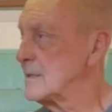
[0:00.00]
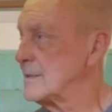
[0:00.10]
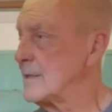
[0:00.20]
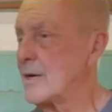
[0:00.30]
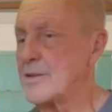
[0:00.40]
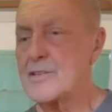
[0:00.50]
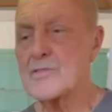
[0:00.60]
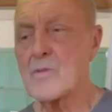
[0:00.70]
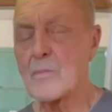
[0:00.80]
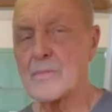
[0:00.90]
No, you
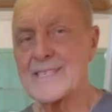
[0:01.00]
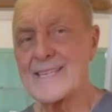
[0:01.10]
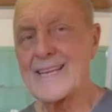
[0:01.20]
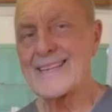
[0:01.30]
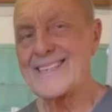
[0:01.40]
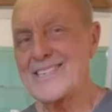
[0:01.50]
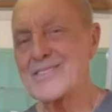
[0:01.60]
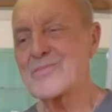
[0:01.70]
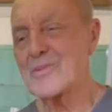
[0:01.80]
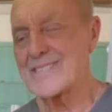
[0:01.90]
just want me to get you
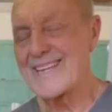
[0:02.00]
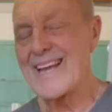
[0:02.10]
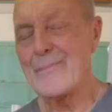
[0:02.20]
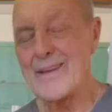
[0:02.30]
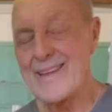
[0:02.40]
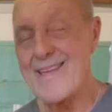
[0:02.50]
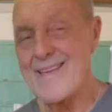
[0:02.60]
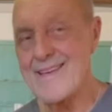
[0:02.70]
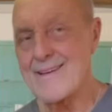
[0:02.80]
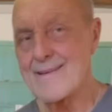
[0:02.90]
just want to get me
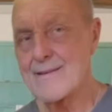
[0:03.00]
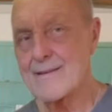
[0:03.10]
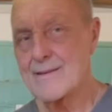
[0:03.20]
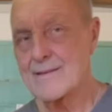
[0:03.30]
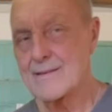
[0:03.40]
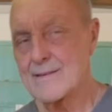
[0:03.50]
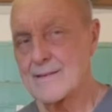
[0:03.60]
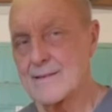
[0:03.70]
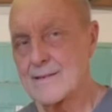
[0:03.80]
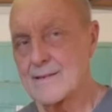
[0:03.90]
here. Yeah.
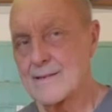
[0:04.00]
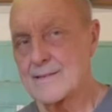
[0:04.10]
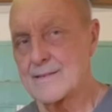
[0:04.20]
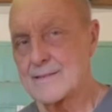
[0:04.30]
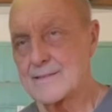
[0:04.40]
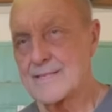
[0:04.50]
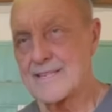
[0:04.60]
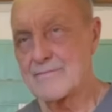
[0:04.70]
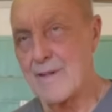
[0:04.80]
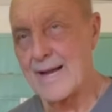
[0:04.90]
To
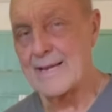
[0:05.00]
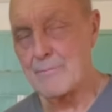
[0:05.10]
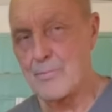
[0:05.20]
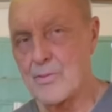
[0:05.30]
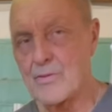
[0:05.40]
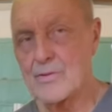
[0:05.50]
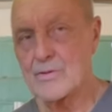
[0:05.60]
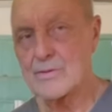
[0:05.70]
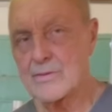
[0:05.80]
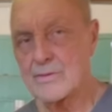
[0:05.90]
give my input. Yeah.